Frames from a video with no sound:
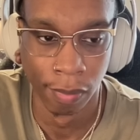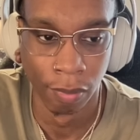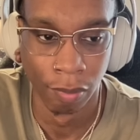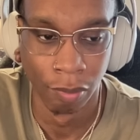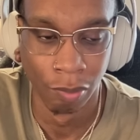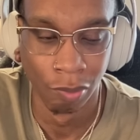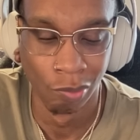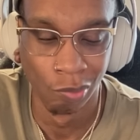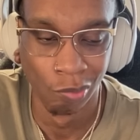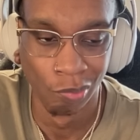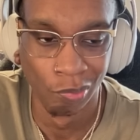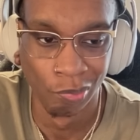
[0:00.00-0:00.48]

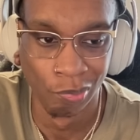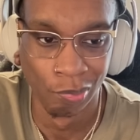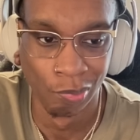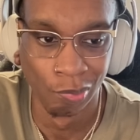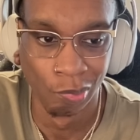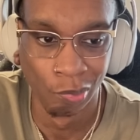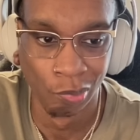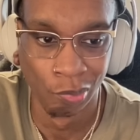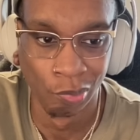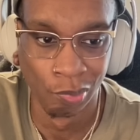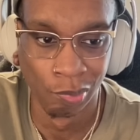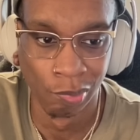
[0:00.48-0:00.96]

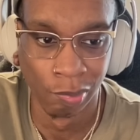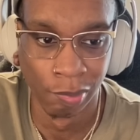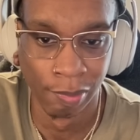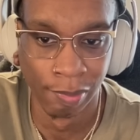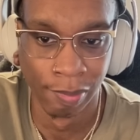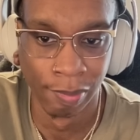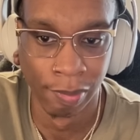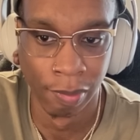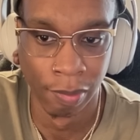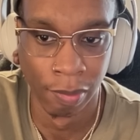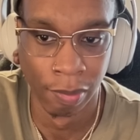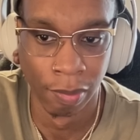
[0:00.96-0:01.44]

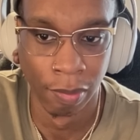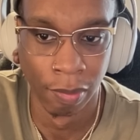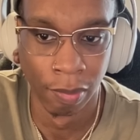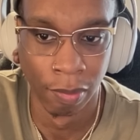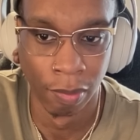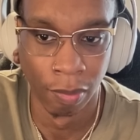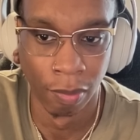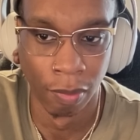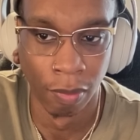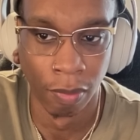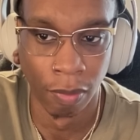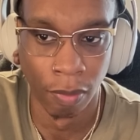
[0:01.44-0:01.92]

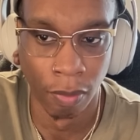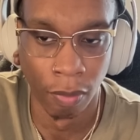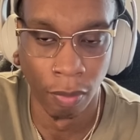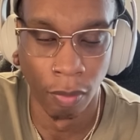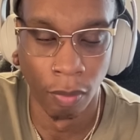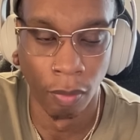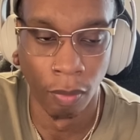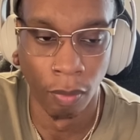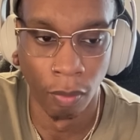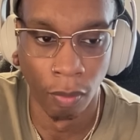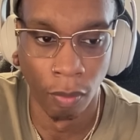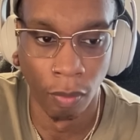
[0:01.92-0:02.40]

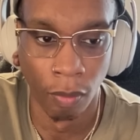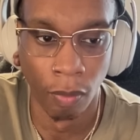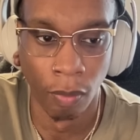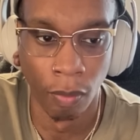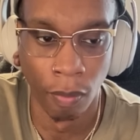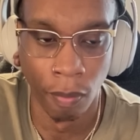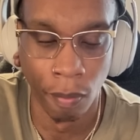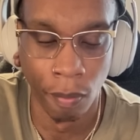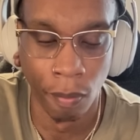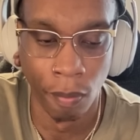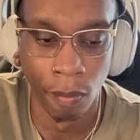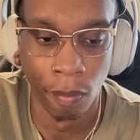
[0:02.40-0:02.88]

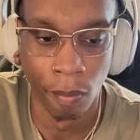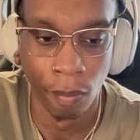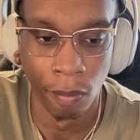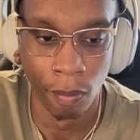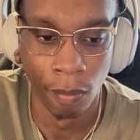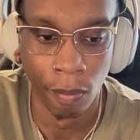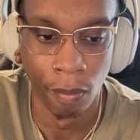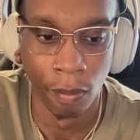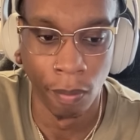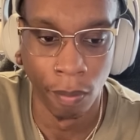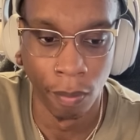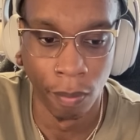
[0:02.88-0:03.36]

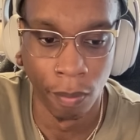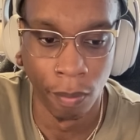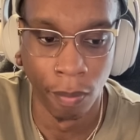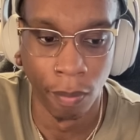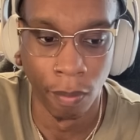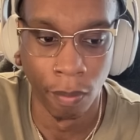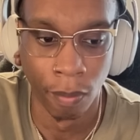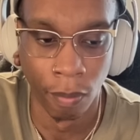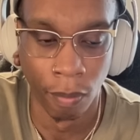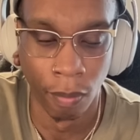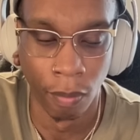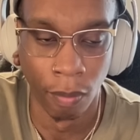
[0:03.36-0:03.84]

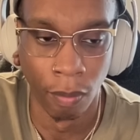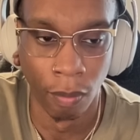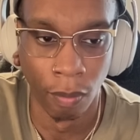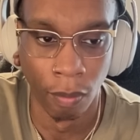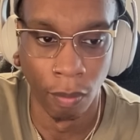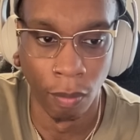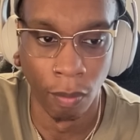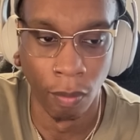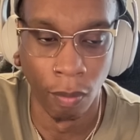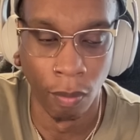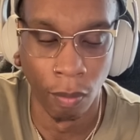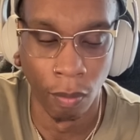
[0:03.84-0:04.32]

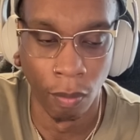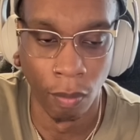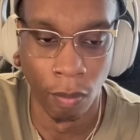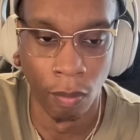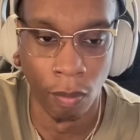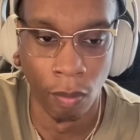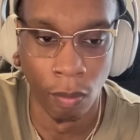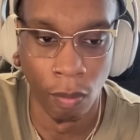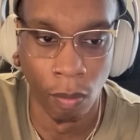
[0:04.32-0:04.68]
This person isn't speaking.